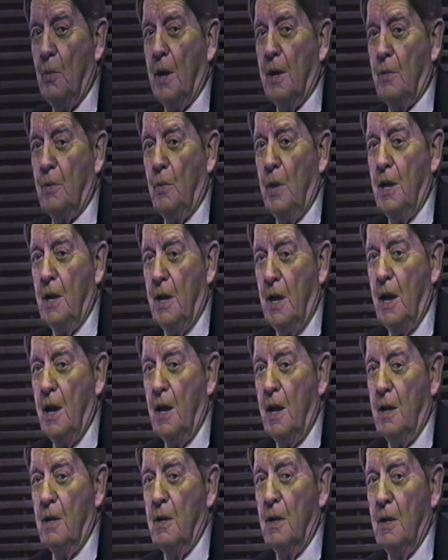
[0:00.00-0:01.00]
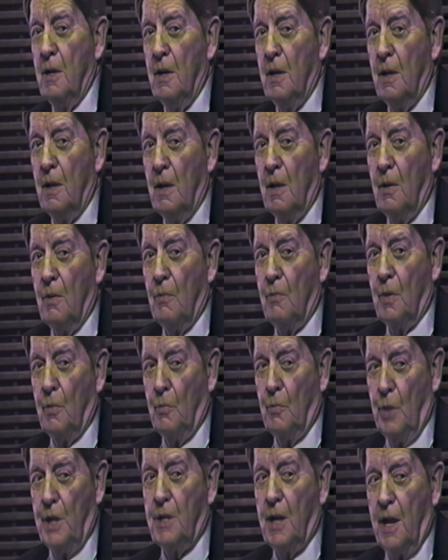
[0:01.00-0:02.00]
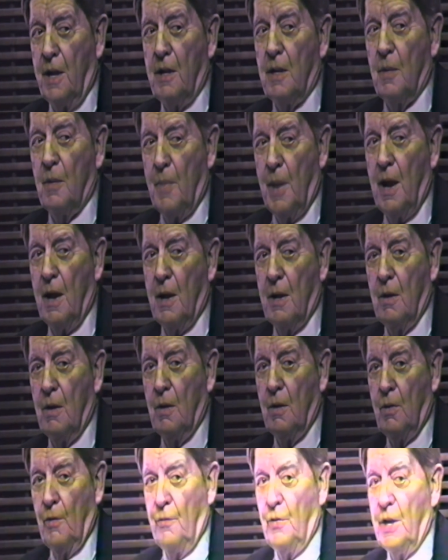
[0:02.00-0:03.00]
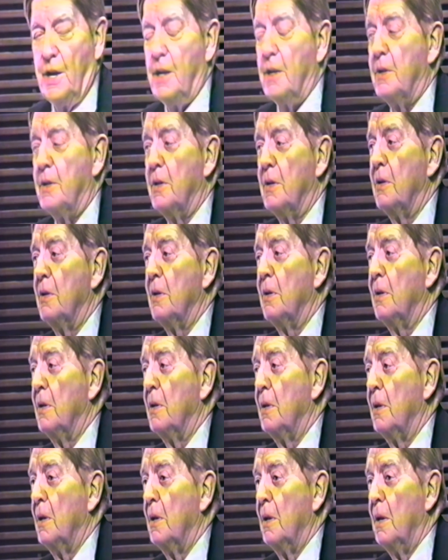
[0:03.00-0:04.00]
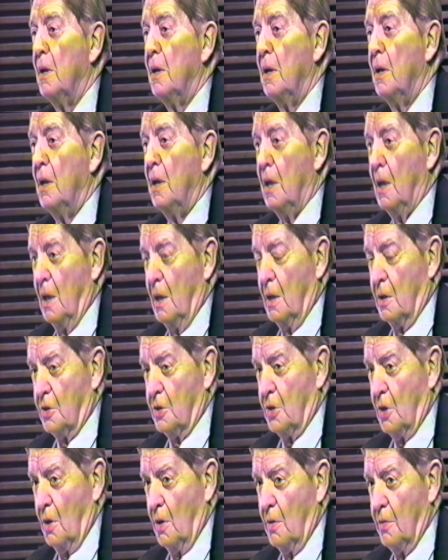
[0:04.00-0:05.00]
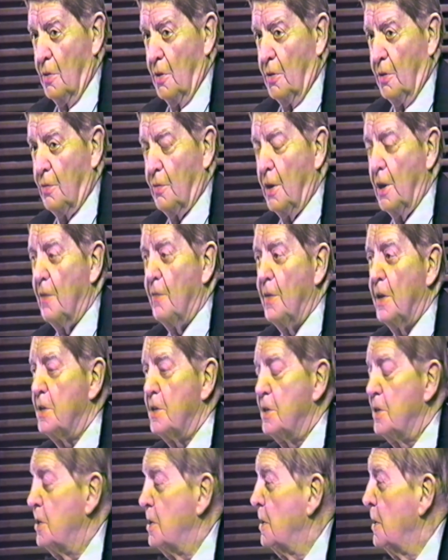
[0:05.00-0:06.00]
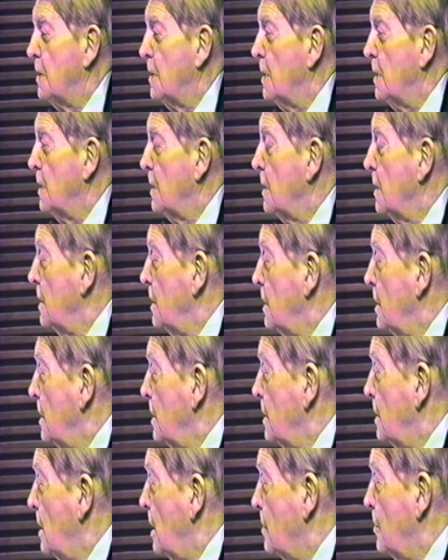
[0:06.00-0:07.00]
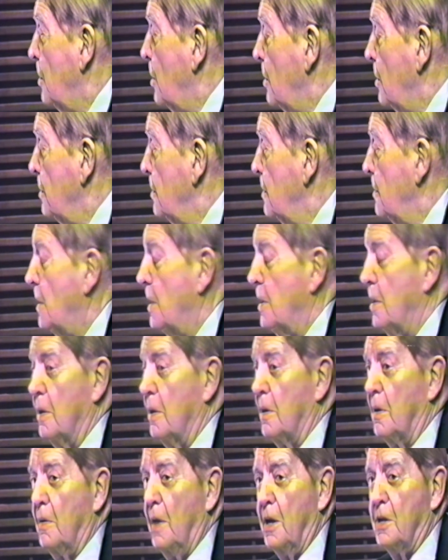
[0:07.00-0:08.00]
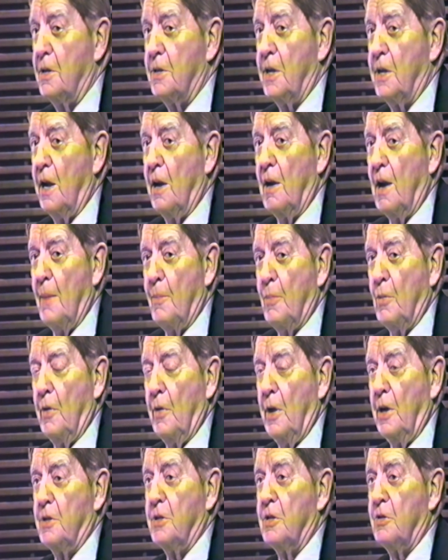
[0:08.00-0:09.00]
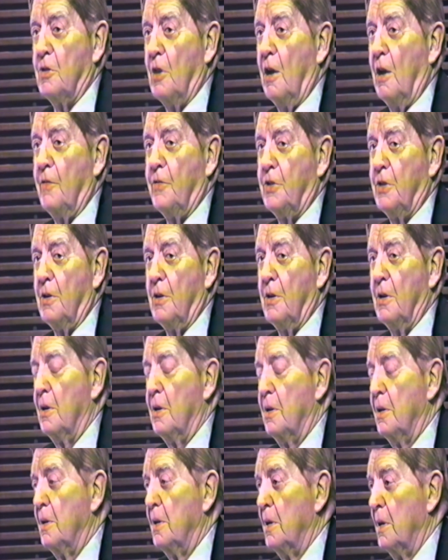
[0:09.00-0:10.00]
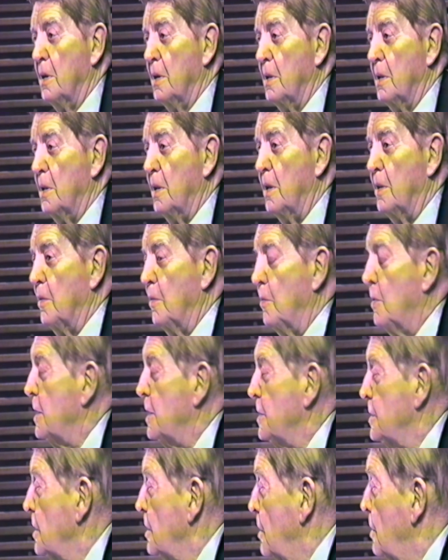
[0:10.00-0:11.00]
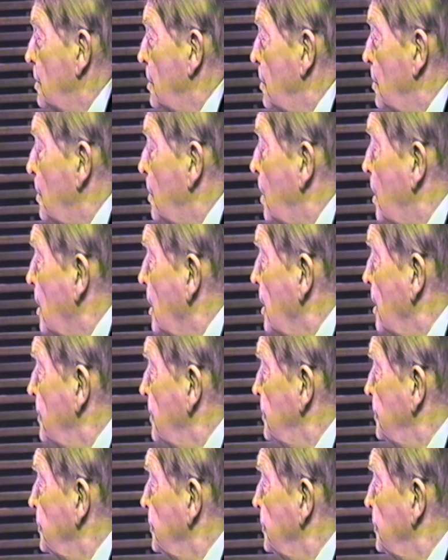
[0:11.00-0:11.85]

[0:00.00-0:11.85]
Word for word: what we need when we take command of the fleet. So the three of us, Doug Moulton, one of the greatest air operations officer that there was in the whole war,